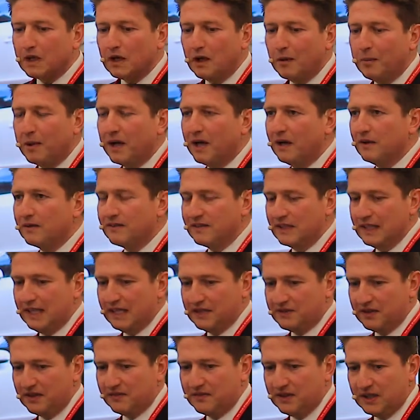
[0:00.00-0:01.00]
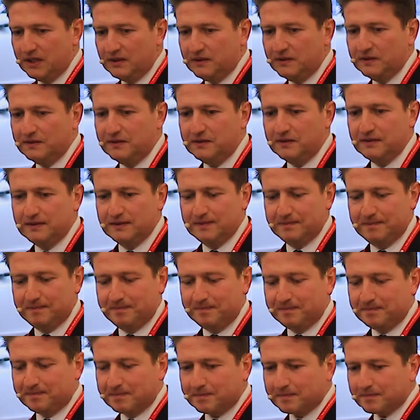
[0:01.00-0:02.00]
about electric vehicles,
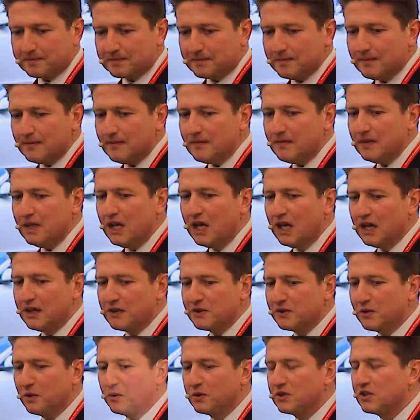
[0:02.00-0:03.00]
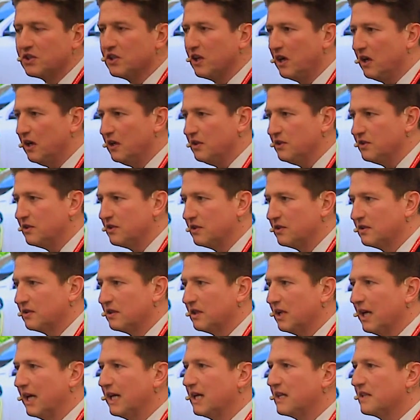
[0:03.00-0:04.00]
and it's called Charge,
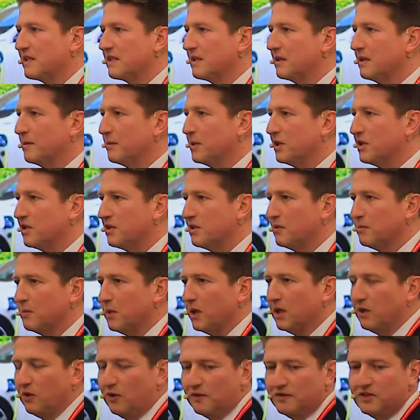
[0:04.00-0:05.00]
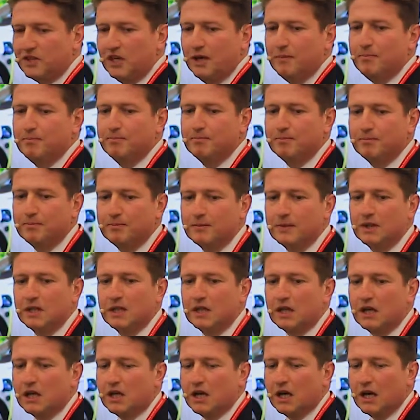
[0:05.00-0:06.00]
and it's commissioned by Ofgem.
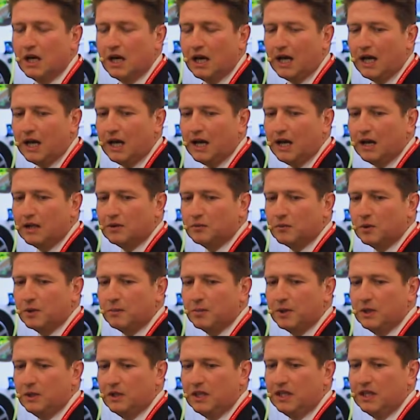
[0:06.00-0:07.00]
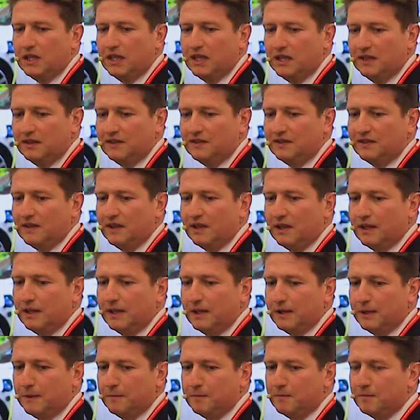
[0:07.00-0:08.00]
And we'll be looking at
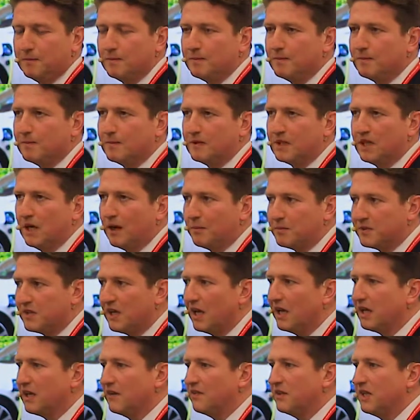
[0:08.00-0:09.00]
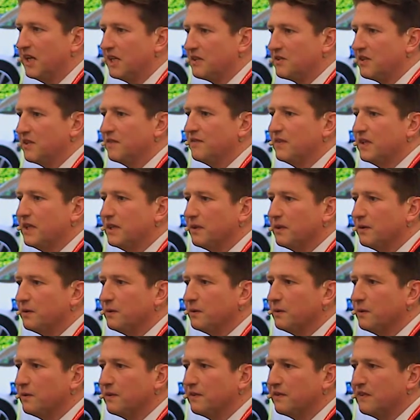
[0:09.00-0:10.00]
the uptake of electric
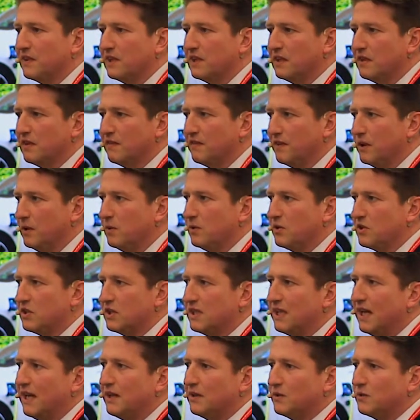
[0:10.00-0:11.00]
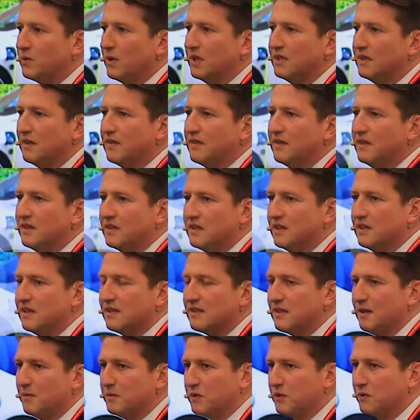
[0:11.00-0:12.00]
vehicles in the future 10, 20, 30
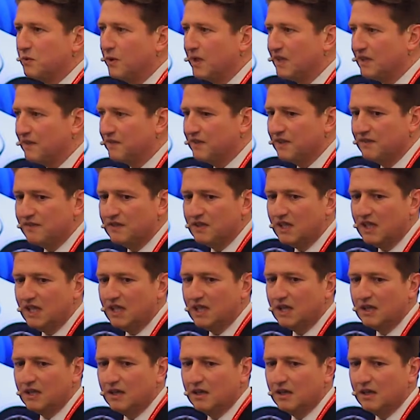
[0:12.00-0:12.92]
years up to 2050.